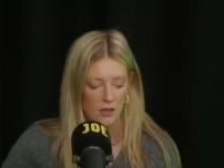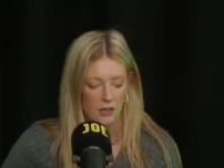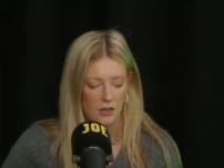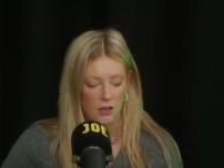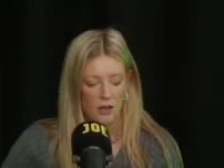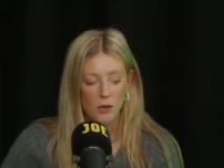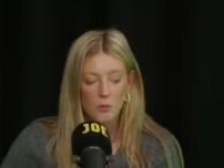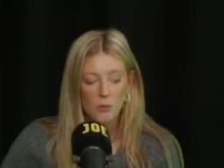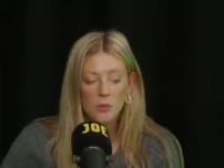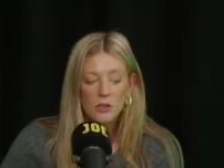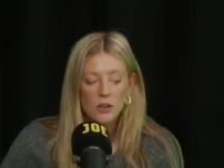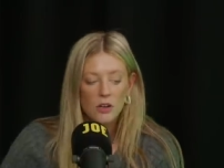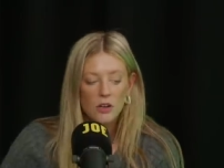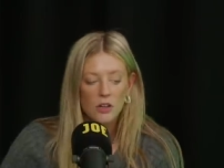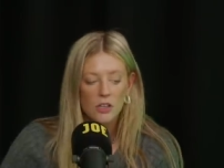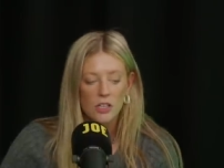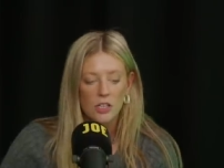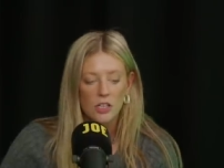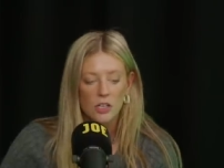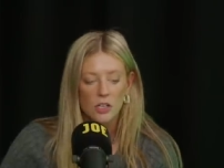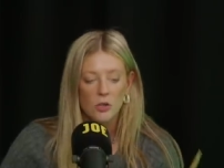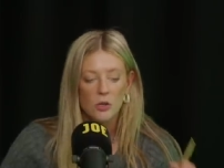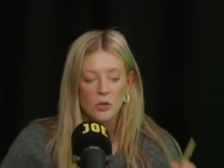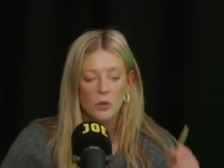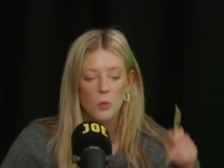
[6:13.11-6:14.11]
I would
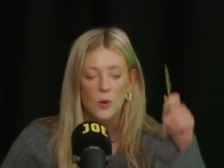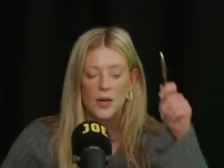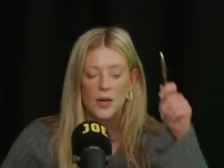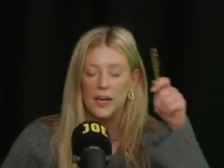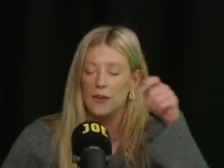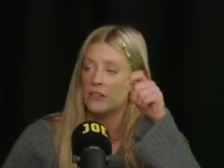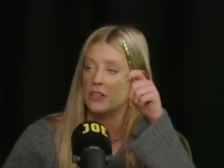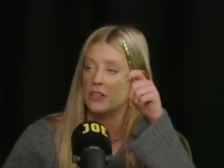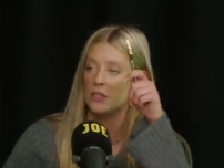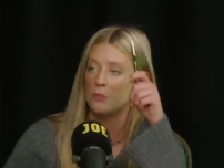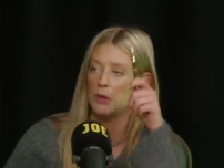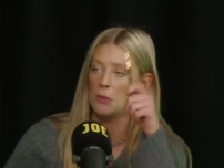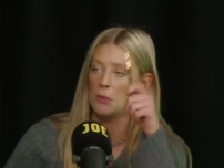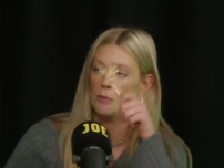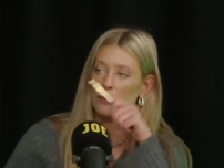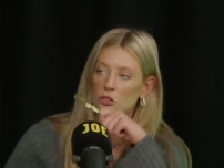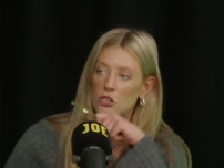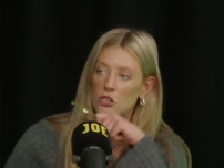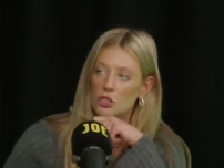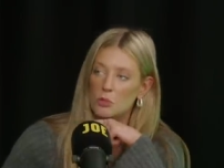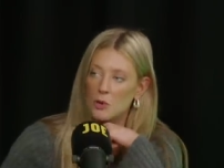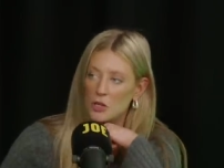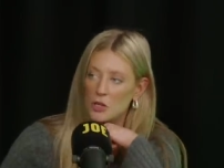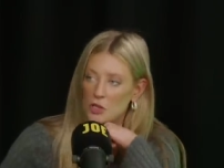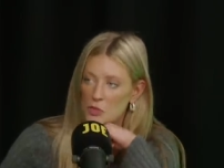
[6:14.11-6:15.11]
argue we're giving the people
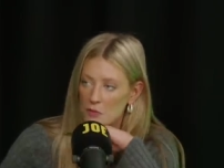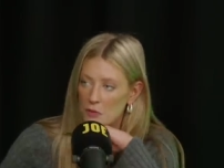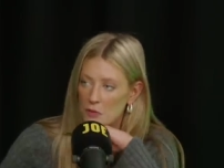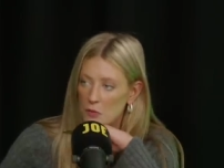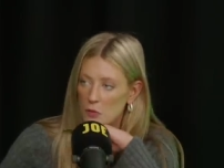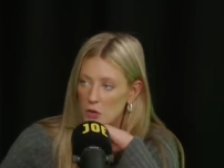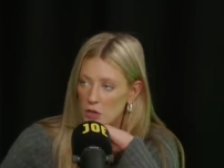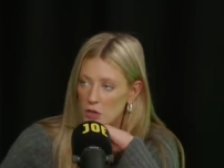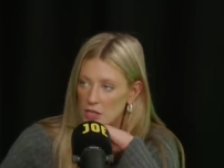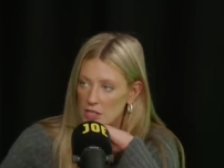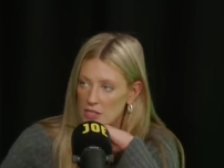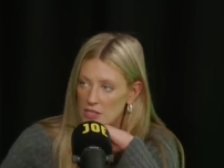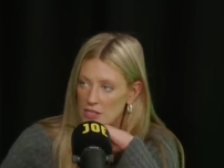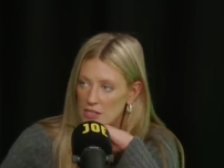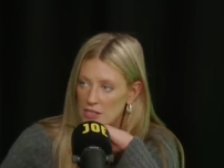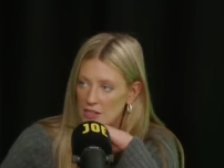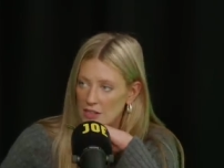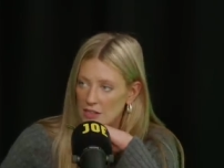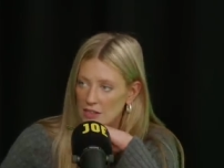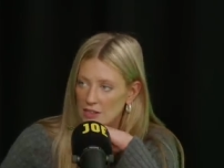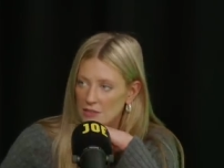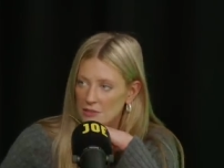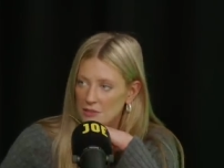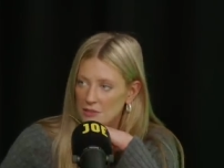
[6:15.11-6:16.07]
too much of a voice.